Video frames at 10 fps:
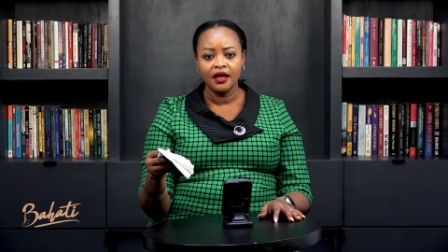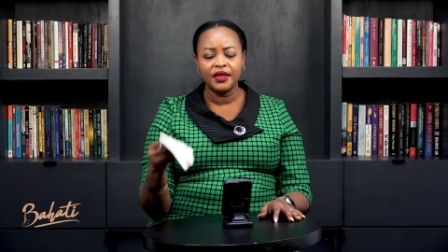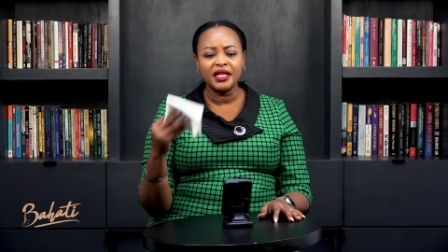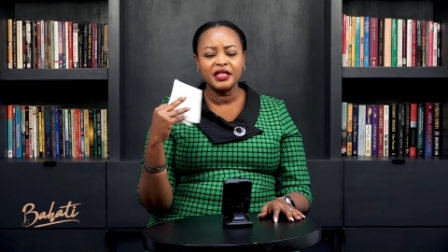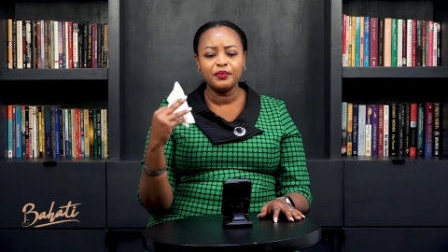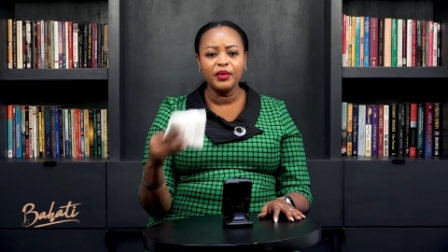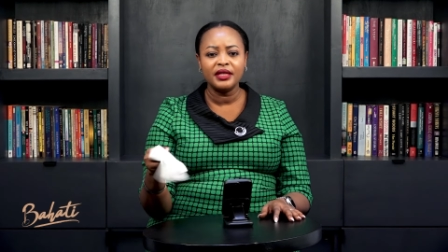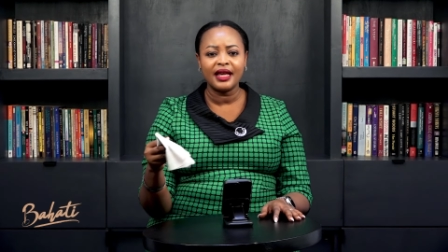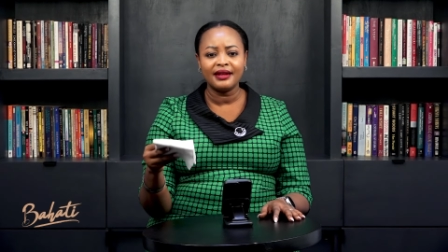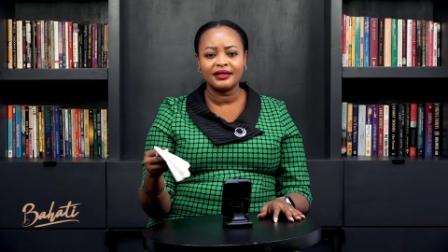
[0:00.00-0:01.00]
That is
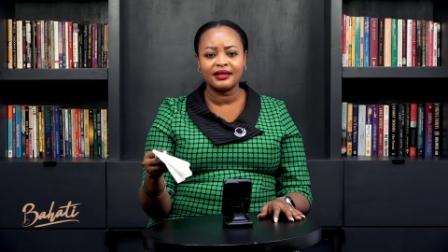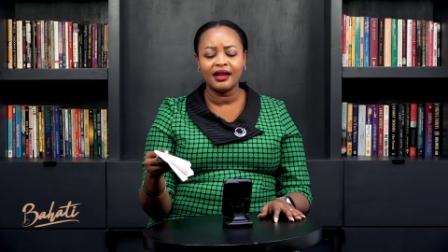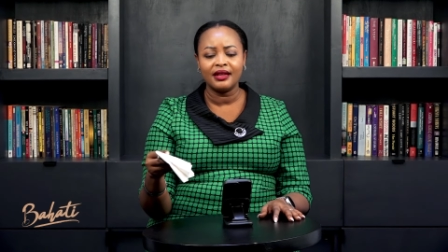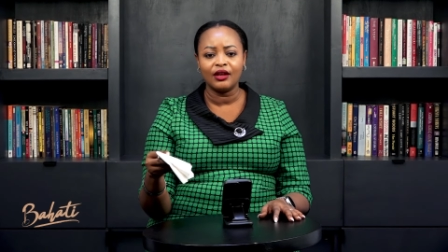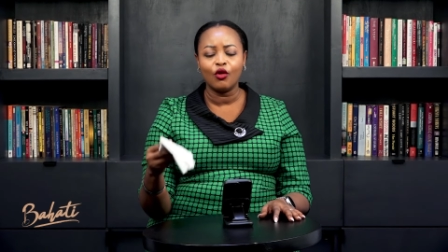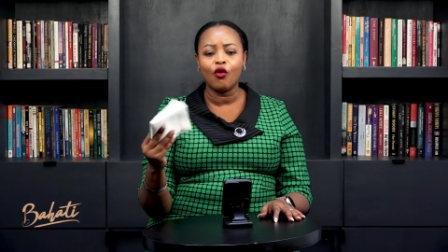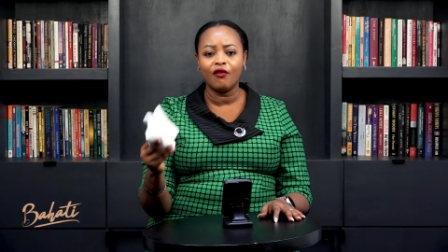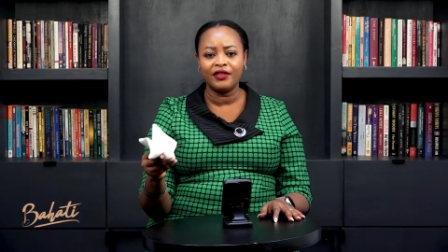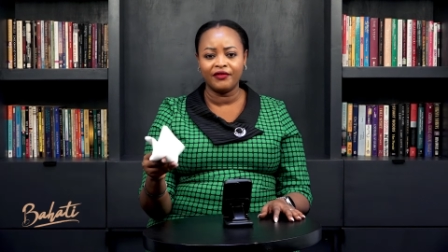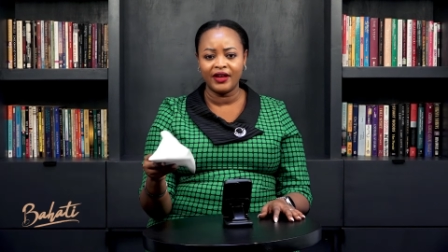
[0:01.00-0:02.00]
misunderstanding
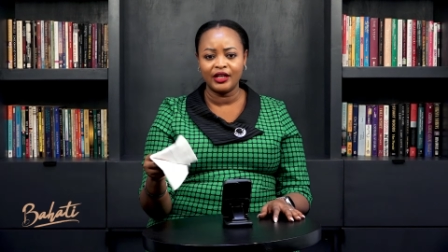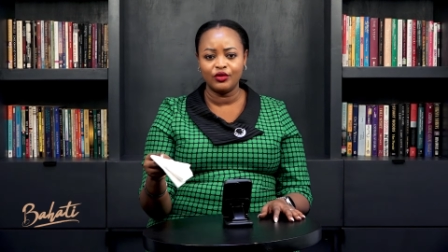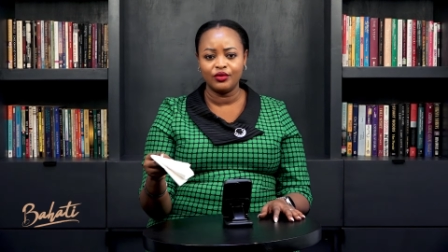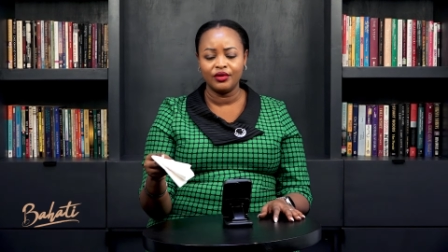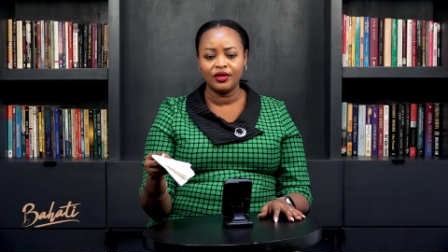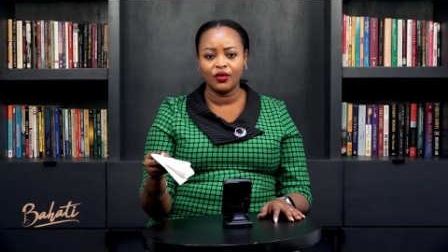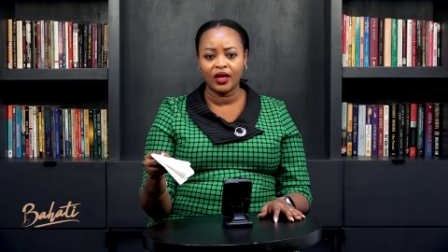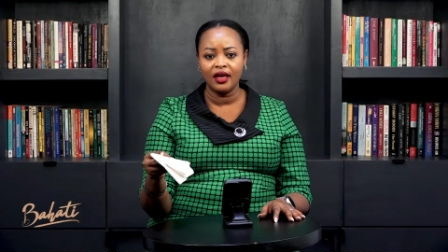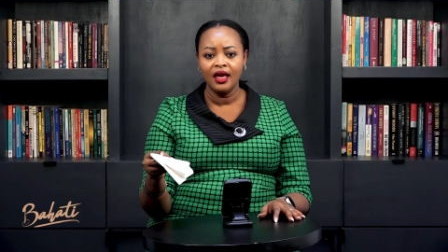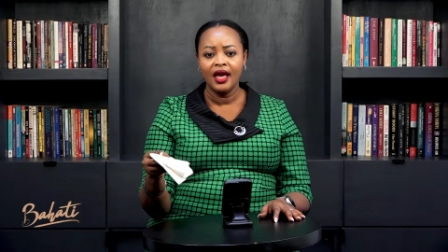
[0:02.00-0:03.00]
of the value
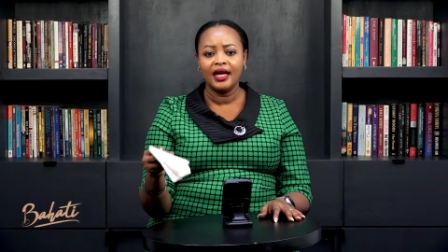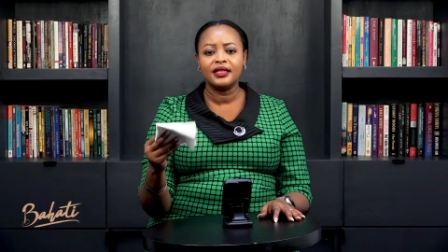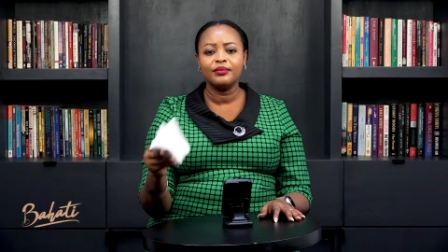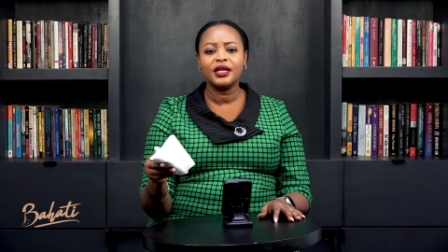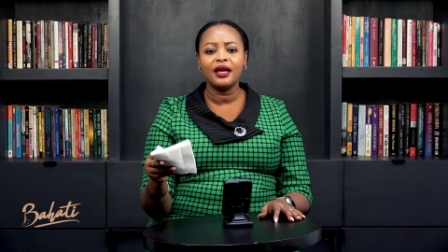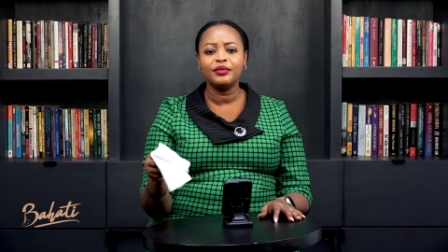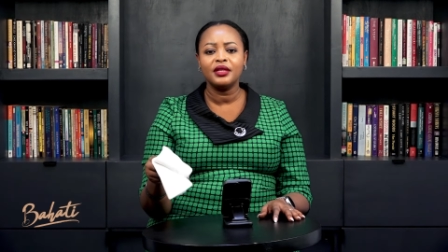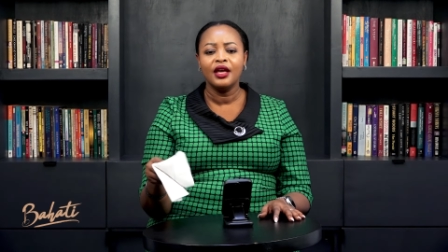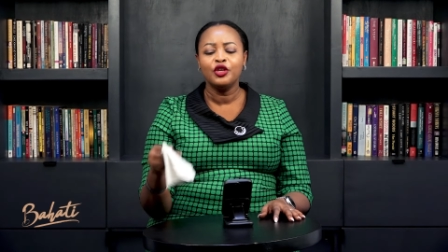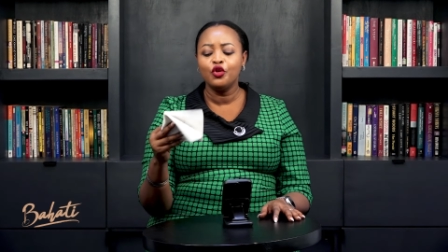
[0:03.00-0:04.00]
okay? And sometimes
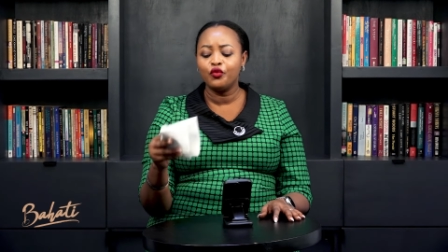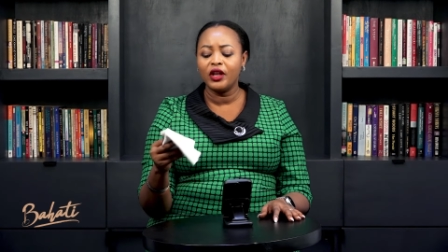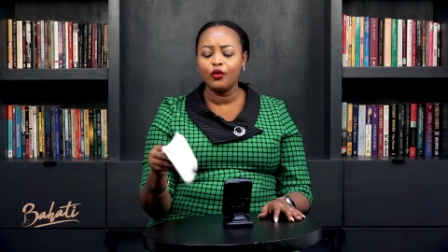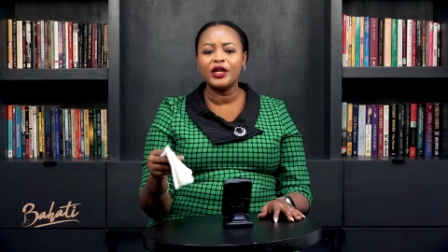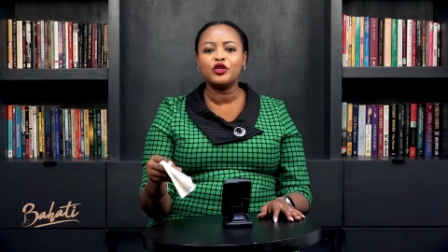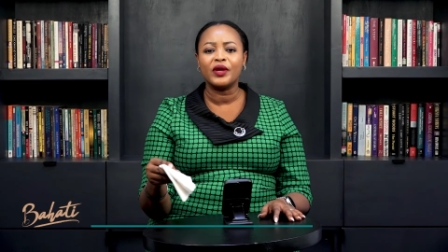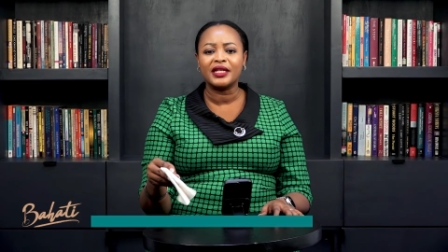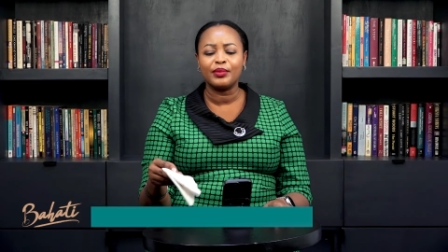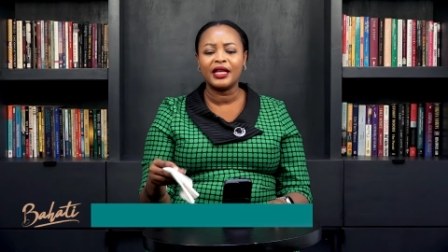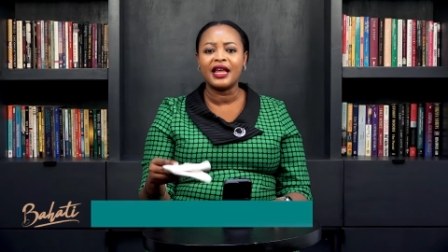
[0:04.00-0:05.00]
you really want to
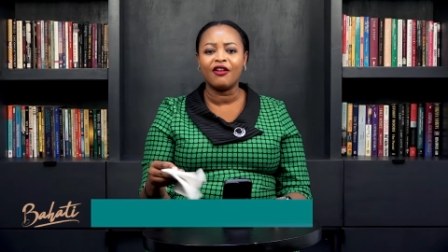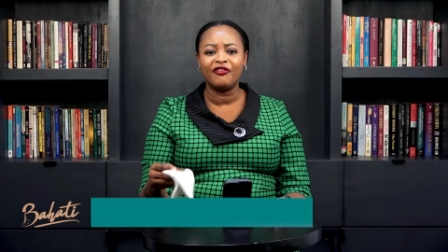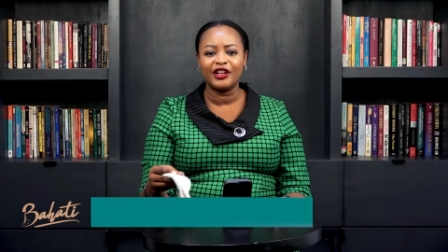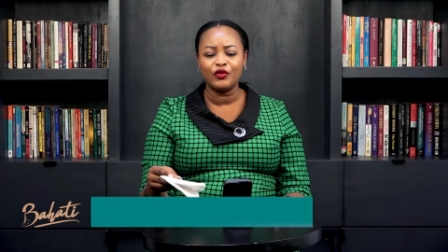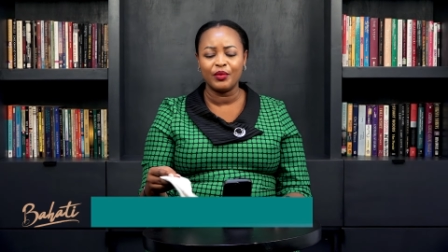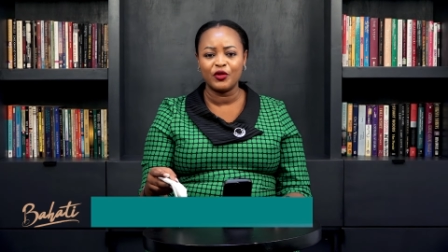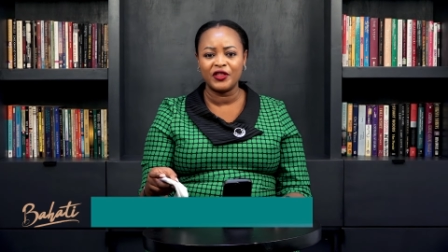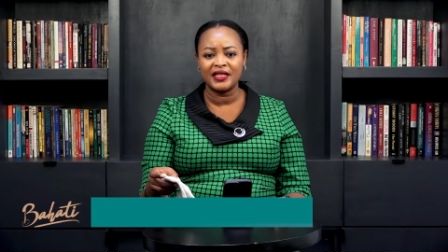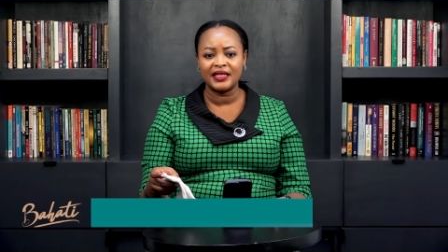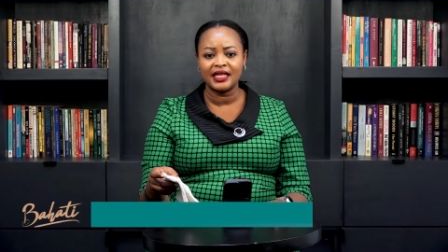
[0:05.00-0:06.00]
explain how valuable
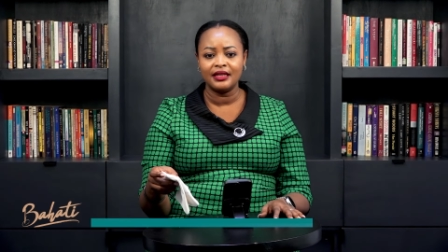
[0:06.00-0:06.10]
this